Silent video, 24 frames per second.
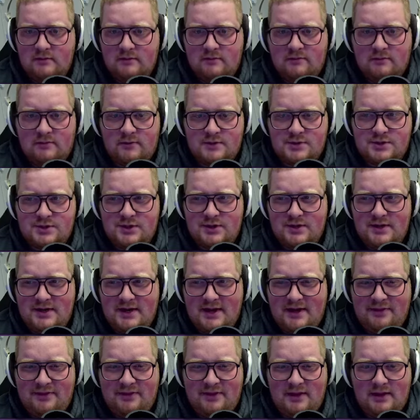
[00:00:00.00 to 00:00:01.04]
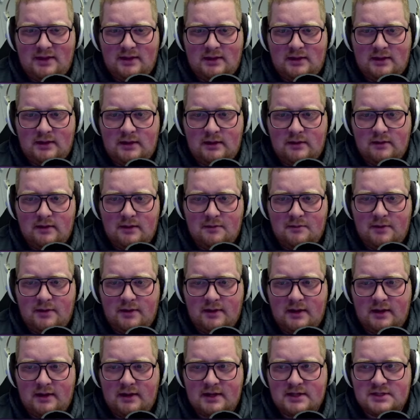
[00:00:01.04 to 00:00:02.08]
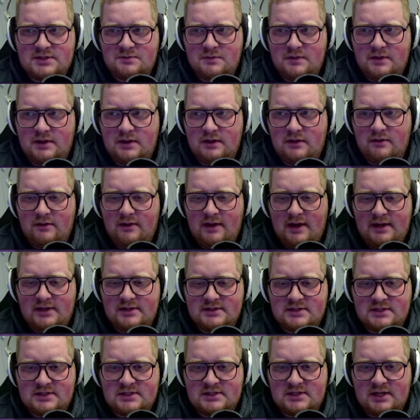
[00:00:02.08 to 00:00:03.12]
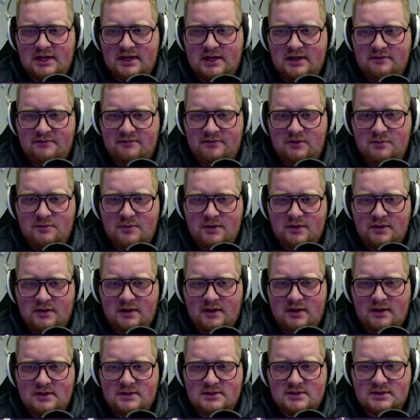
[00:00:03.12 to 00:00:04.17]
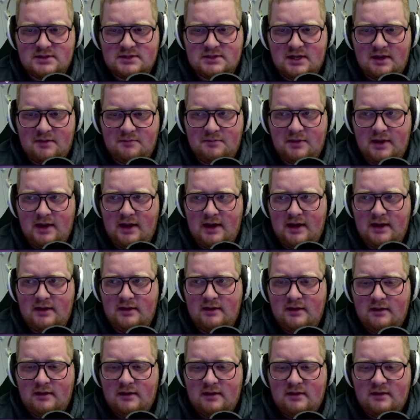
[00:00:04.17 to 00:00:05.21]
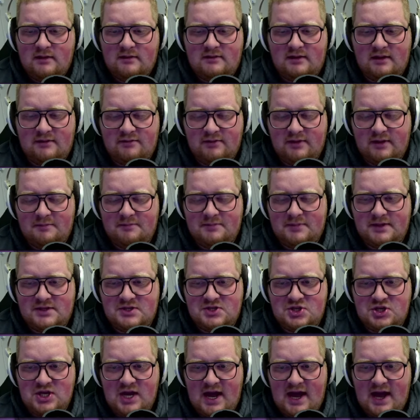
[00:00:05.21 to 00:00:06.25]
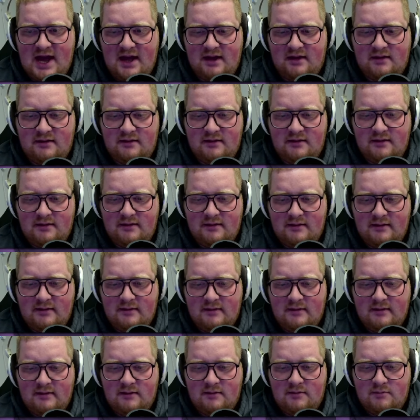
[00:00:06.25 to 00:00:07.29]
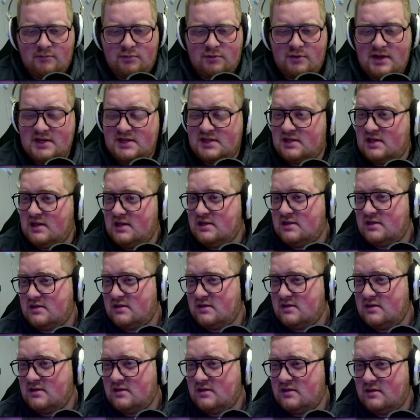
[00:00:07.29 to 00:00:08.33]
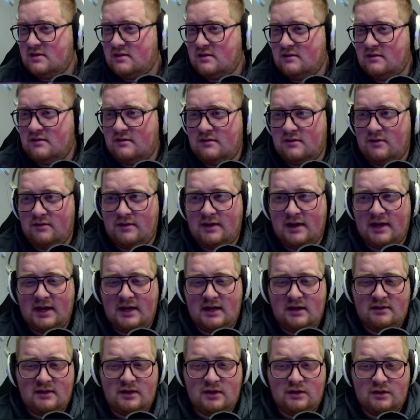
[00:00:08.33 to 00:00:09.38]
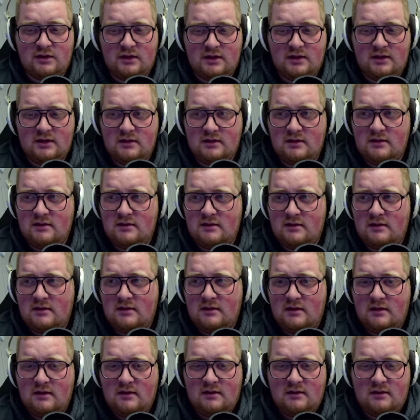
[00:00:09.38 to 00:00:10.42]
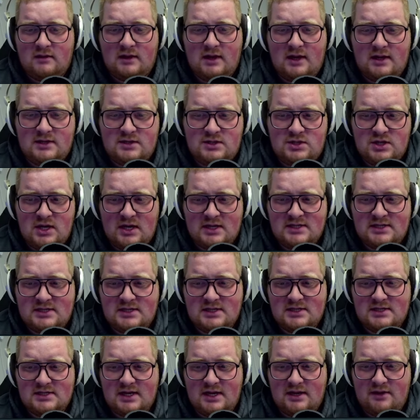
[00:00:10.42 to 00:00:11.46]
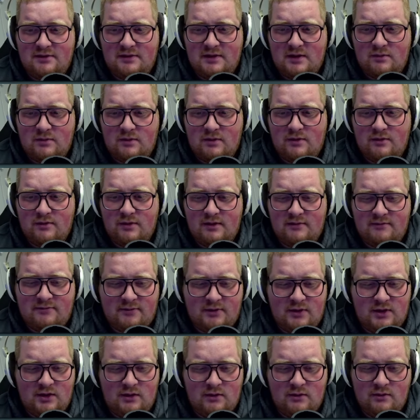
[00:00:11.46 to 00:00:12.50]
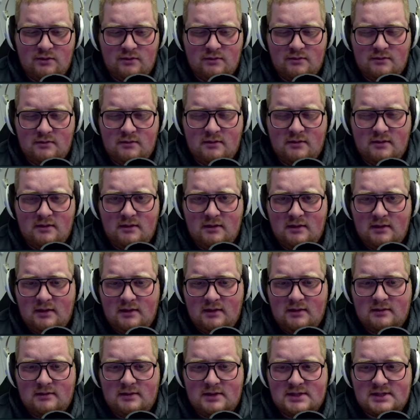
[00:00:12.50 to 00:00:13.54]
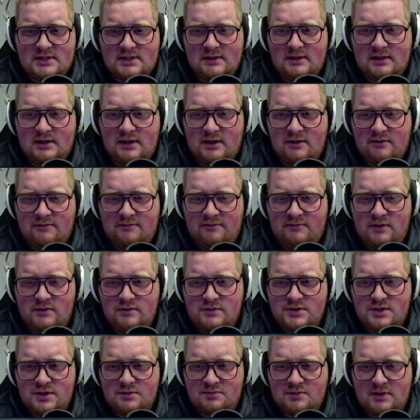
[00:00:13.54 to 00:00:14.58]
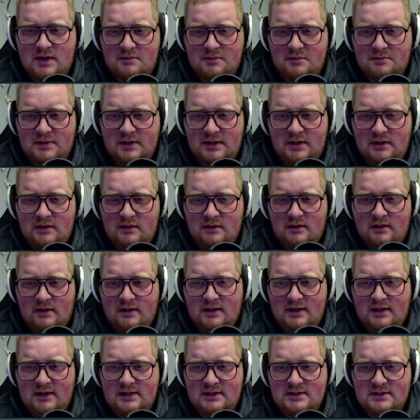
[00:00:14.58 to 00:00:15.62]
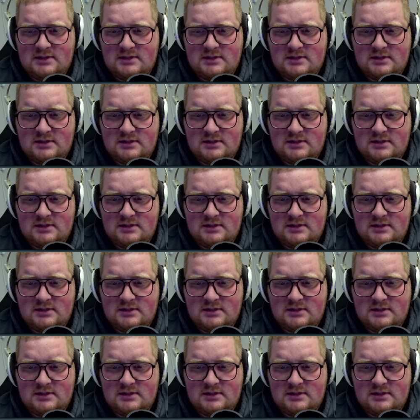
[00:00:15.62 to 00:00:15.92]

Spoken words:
For sure. Nothing here I want. I guess we can go ahead and sun a few more cards. It's not bad. Devil up the Jack. Priestess. Don't get anything good. Okay, Justice. I don't think we're going for you. At least in the near future. Probably not.